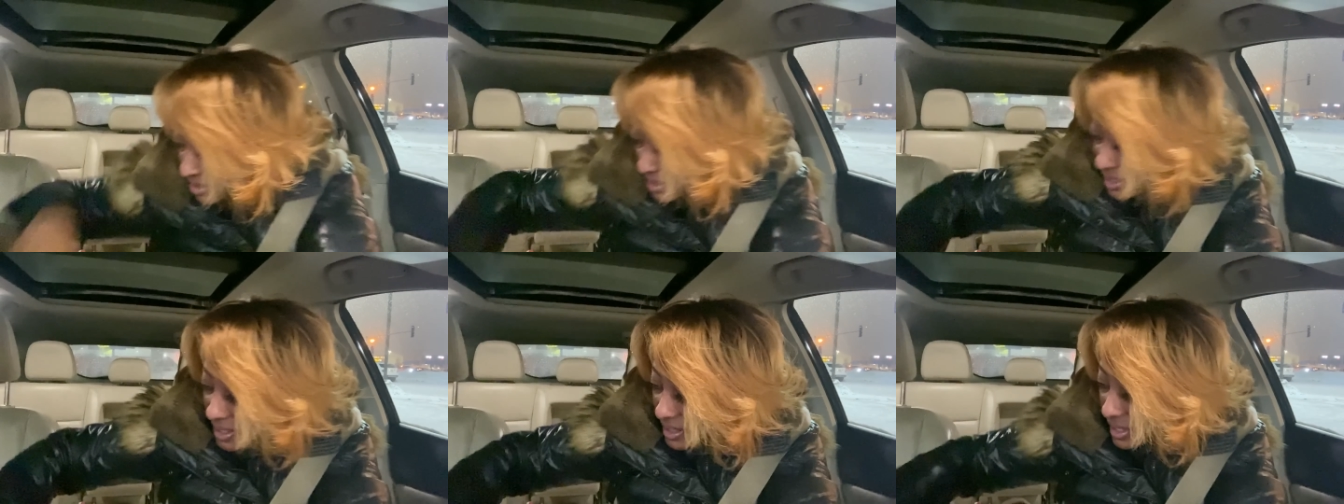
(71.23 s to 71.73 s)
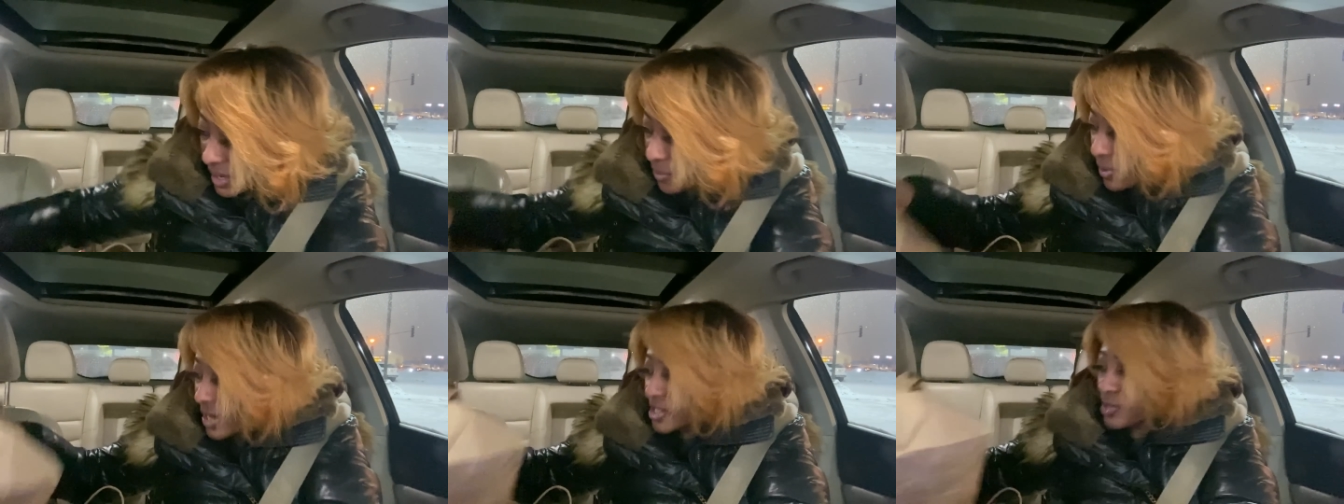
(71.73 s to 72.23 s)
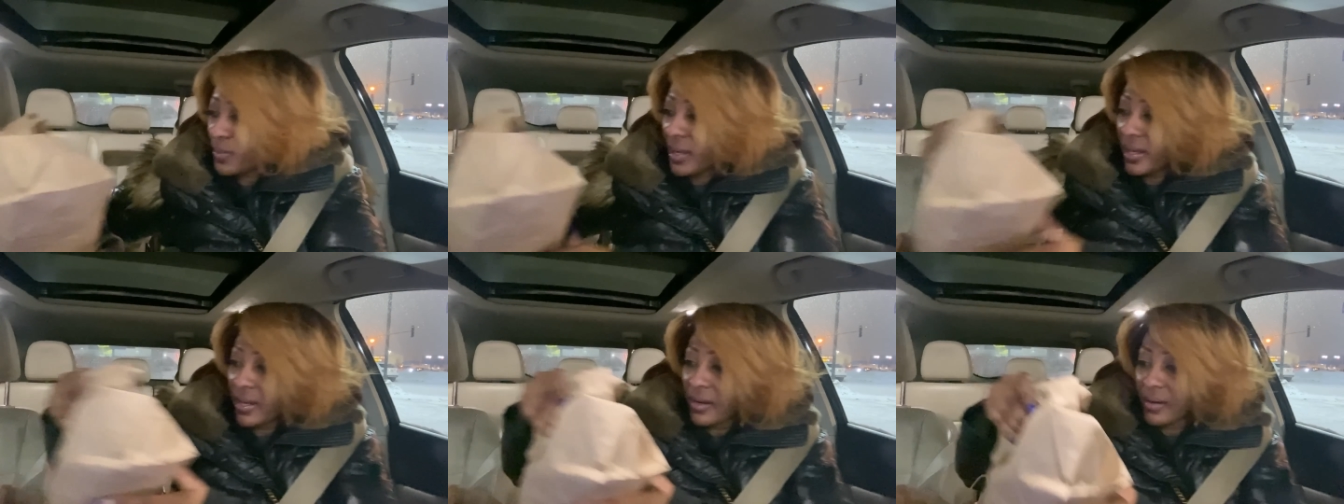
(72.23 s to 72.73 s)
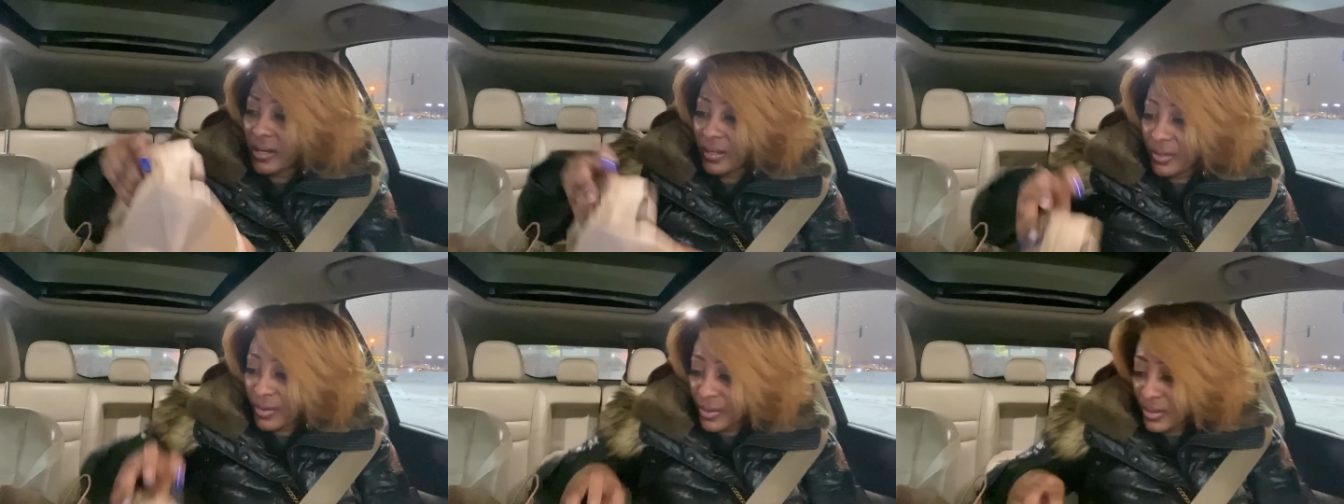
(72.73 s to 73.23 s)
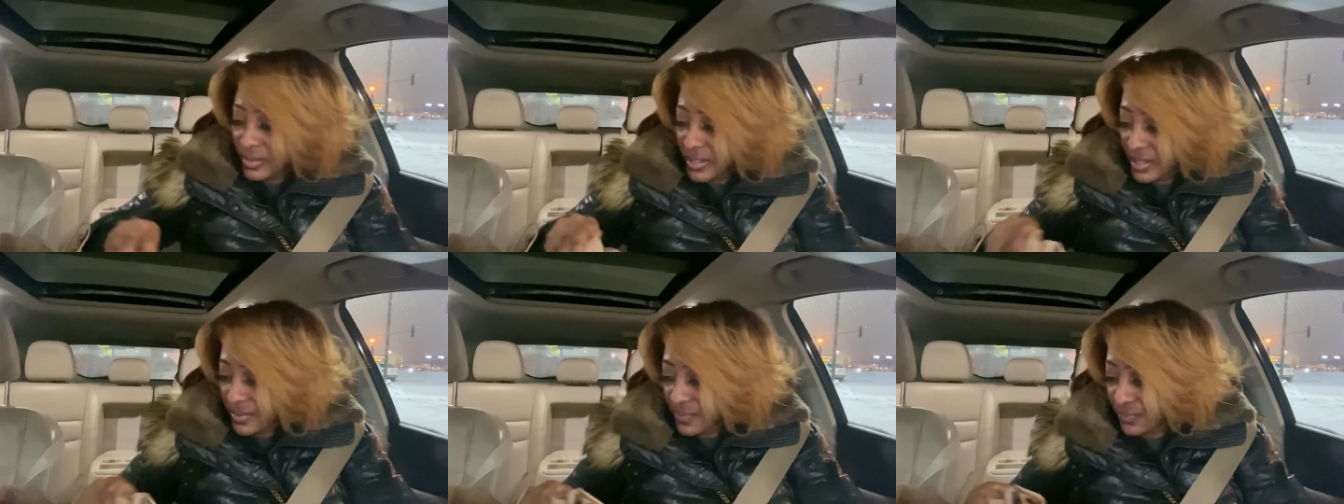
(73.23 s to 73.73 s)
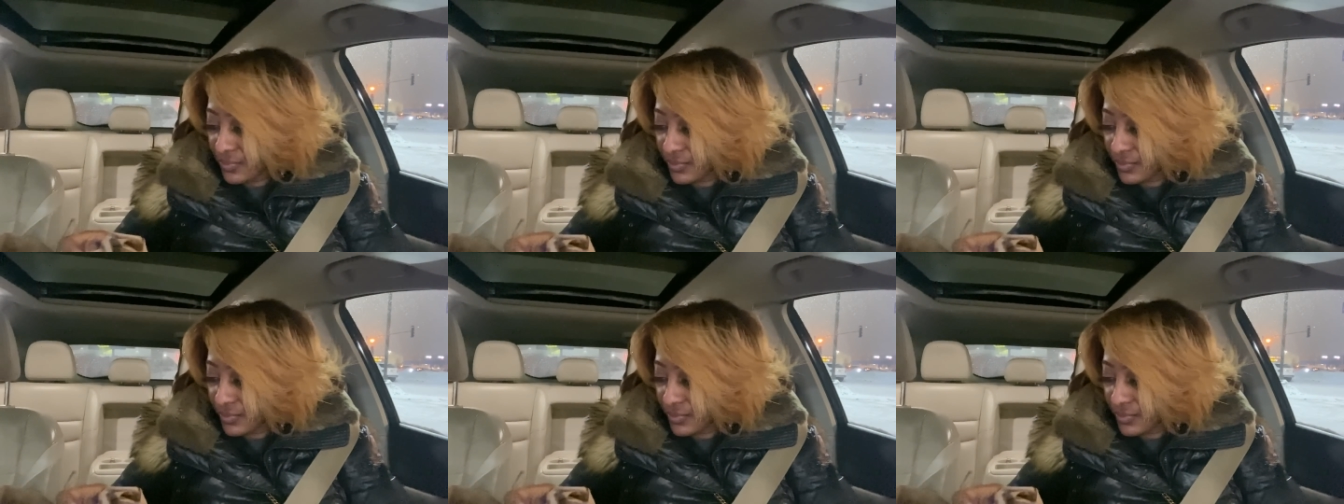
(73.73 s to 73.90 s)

i washed my hair and curled it